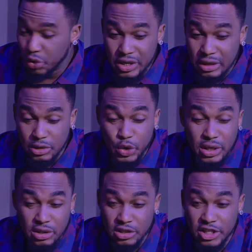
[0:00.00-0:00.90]
you
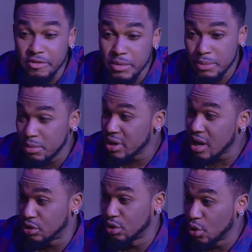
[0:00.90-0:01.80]
can give me the money
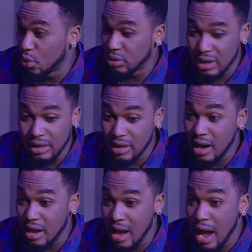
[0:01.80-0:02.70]
as a loan and
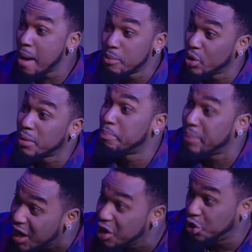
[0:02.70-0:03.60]
I'm going to
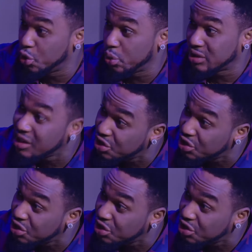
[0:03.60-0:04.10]
pay you with